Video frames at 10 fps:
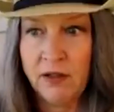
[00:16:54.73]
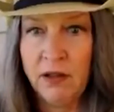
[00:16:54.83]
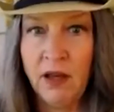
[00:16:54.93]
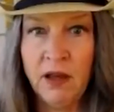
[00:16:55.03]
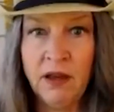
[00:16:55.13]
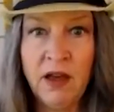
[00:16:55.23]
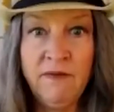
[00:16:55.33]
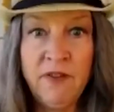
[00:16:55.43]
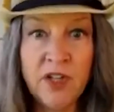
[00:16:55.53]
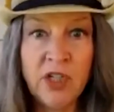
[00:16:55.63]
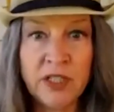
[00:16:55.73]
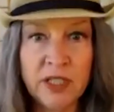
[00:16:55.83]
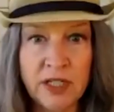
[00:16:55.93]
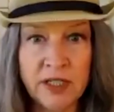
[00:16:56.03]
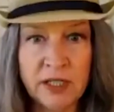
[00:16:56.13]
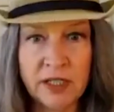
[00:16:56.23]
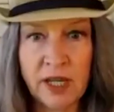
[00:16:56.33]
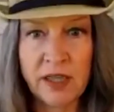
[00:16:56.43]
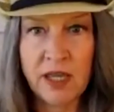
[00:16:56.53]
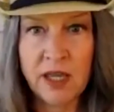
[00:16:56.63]
a viciousness, because
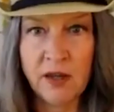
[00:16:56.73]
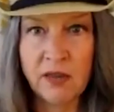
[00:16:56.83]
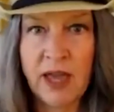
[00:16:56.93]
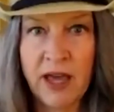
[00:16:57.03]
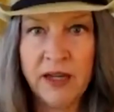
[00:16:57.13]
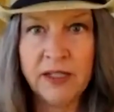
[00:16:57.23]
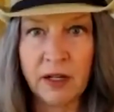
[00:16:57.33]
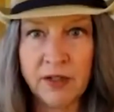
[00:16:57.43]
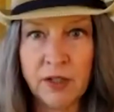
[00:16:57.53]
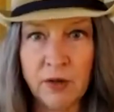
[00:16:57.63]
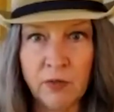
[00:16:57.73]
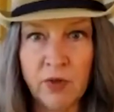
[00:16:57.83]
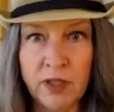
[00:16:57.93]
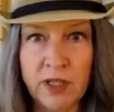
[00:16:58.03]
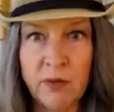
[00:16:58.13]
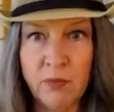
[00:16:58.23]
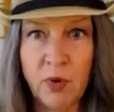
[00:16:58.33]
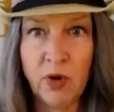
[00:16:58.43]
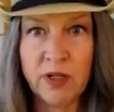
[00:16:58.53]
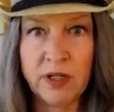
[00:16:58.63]
I think that is also really
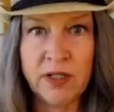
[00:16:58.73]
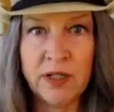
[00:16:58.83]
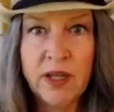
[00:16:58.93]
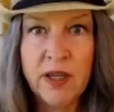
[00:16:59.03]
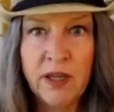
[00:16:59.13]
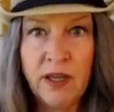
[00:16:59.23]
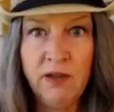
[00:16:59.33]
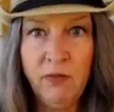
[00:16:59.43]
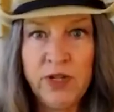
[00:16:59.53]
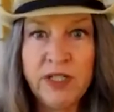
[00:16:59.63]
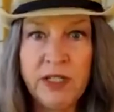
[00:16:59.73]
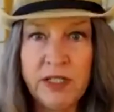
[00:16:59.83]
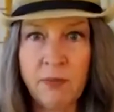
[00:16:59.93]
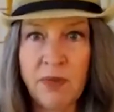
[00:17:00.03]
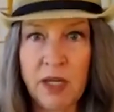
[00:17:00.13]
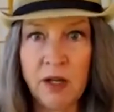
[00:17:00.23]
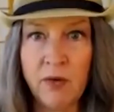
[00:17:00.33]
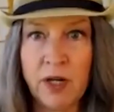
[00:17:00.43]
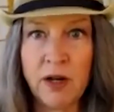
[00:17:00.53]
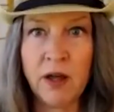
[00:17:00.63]
important. If we see something
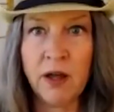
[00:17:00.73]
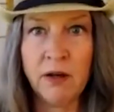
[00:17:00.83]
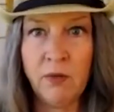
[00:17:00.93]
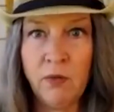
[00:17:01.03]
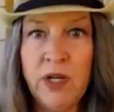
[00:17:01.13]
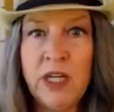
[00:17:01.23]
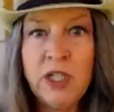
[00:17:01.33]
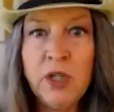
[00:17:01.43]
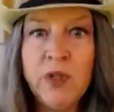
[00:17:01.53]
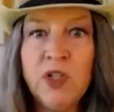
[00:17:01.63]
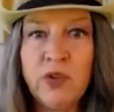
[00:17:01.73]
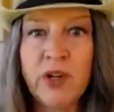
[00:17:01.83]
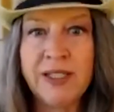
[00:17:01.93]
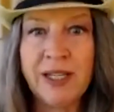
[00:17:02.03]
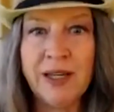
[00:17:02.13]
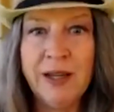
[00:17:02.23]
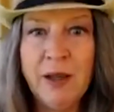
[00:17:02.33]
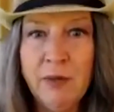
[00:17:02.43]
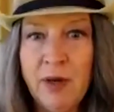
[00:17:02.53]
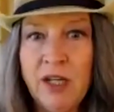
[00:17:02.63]
going on, we need to address it,
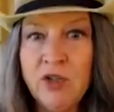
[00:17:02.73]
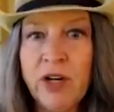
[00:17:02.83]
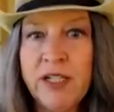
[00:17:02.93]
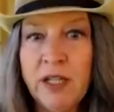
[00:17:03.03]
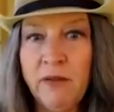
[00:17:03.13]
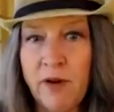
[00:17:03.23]
but address it from